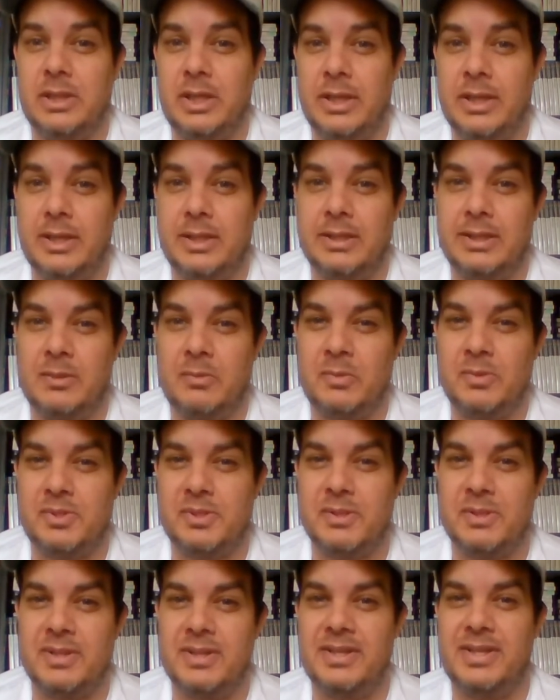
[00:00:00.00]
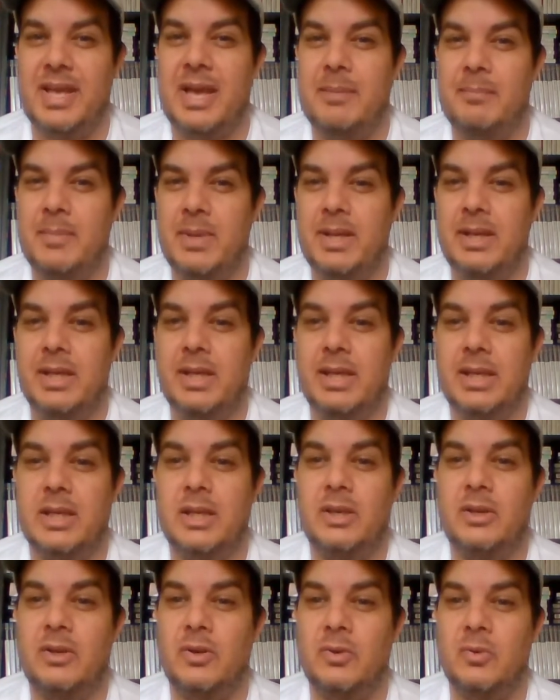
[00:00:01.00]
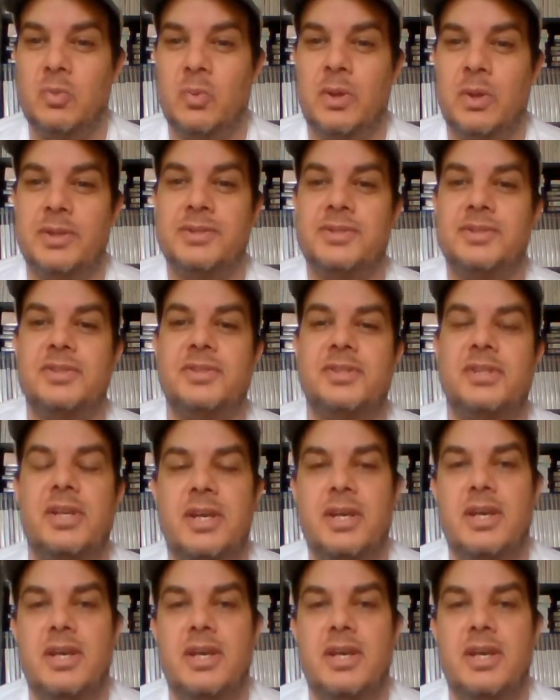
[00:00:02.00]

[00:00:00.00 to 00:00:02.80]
Like, there wasn't that many good ones.